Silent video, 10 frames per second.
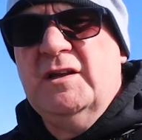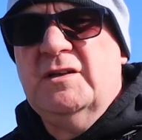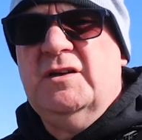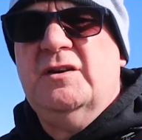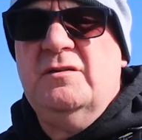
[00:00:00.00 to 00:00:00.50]
can
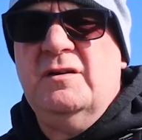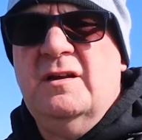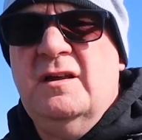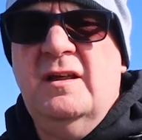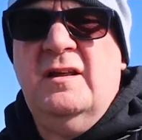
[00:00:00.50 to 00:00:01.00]
do
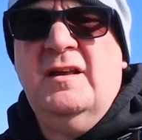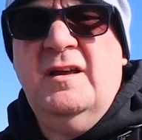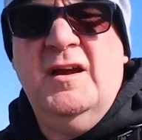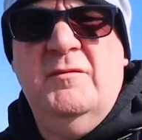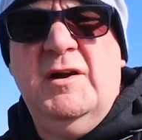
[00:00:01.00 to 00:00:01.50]

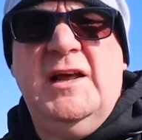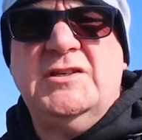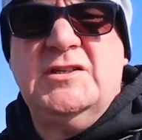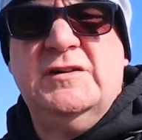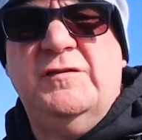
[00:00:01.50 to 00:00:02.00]
in
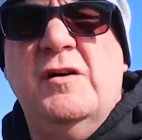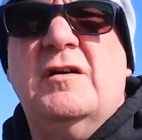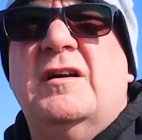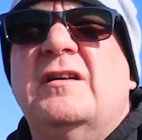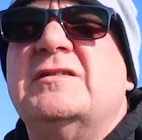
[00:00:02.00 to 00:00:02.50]
relation to
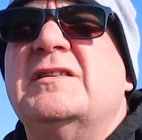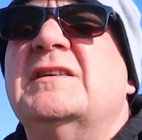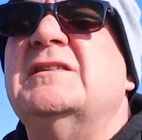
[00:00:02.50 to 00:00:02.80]
photographs.